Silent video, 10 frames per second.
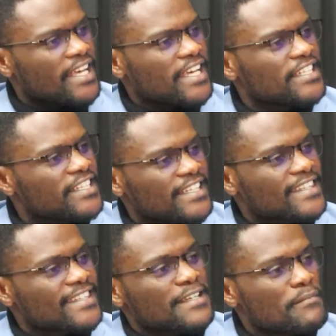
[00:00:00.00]
and yet
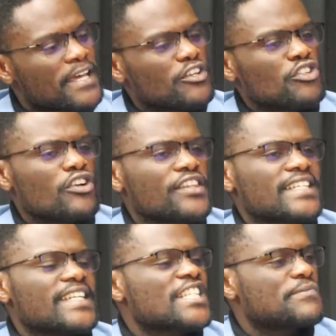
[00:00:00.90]
the men, there's
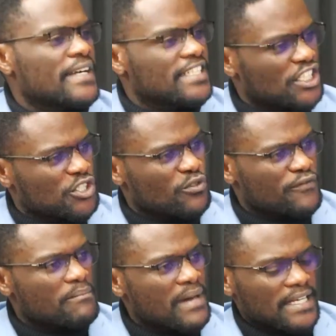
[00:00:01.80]
an expectation of
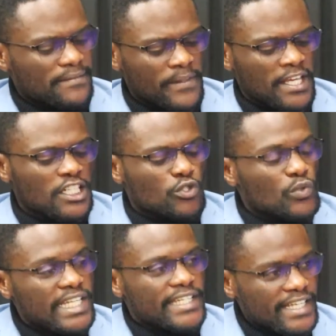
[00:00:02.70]
a man to
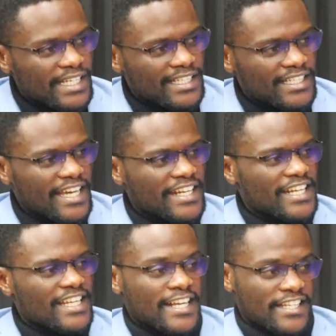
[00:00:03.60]
lead in
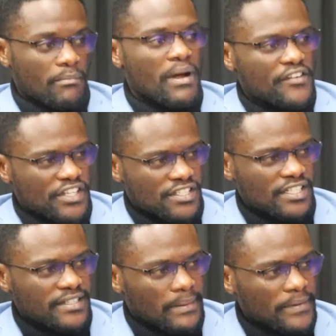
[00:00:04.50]
a marriage
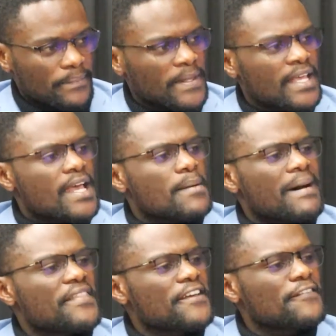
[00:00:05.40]
setup,
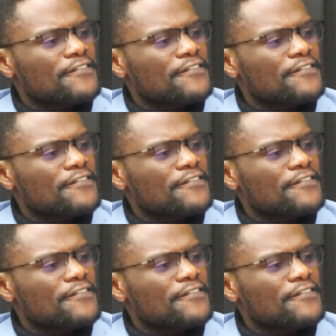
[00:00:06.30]
but